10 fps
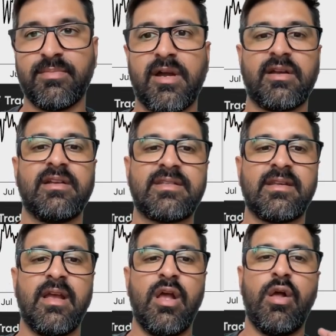markets.
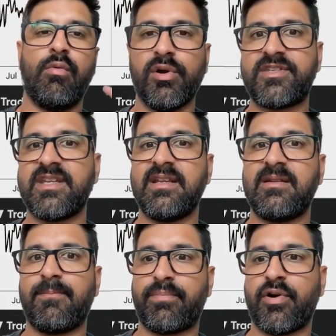What did
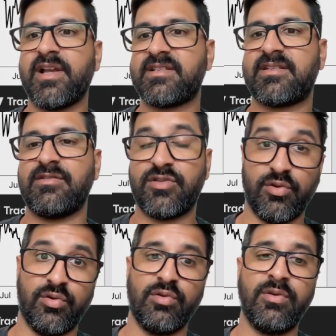price
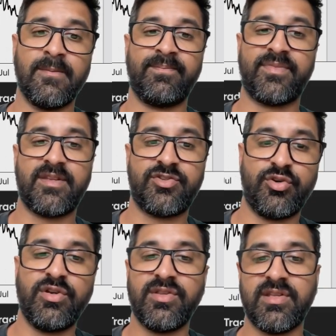do
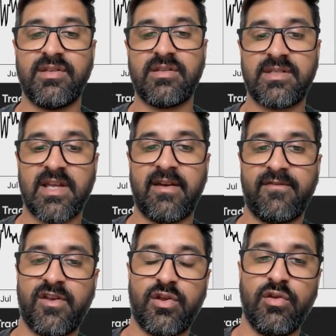during the start of
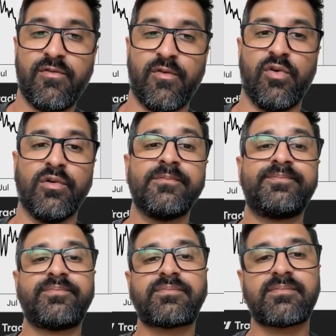Q4
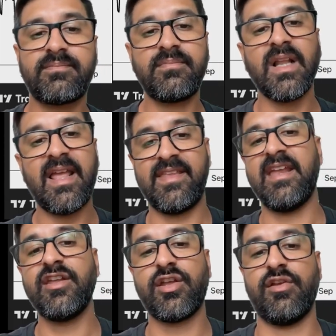and the
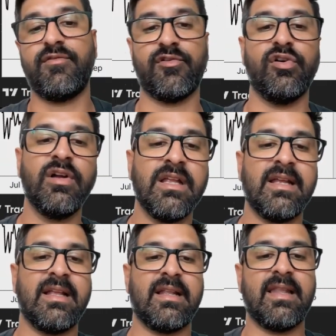end of Q4
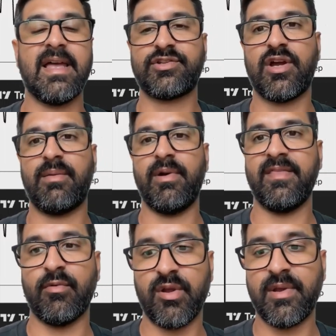last time around
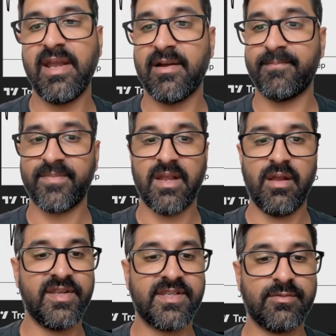that we were here?
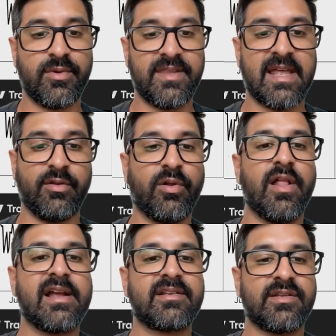This is what that looked
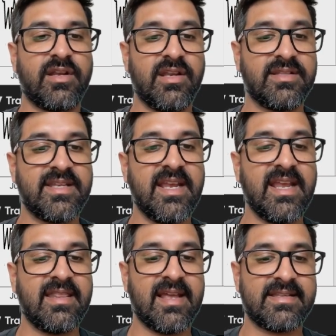like. So you can see here
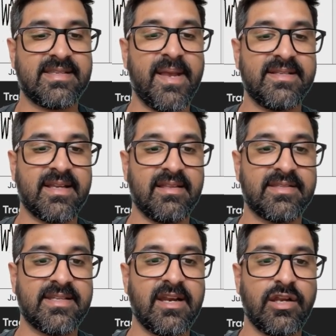that basically
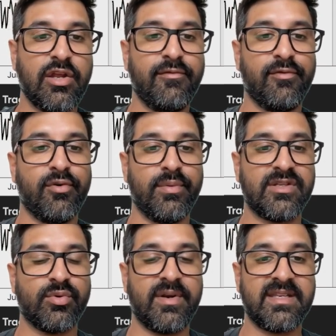start of Q4, we
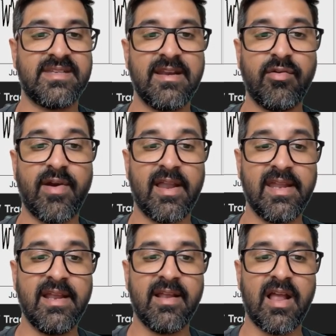saw an extended
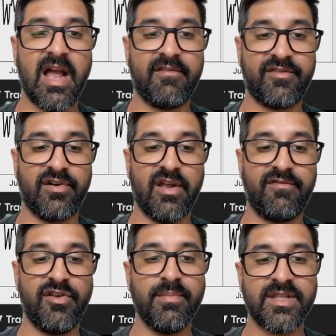rally after a
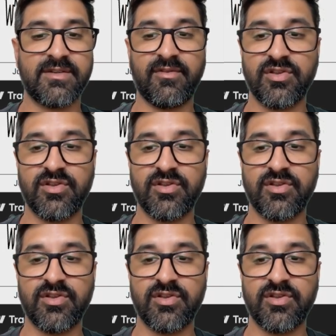few months of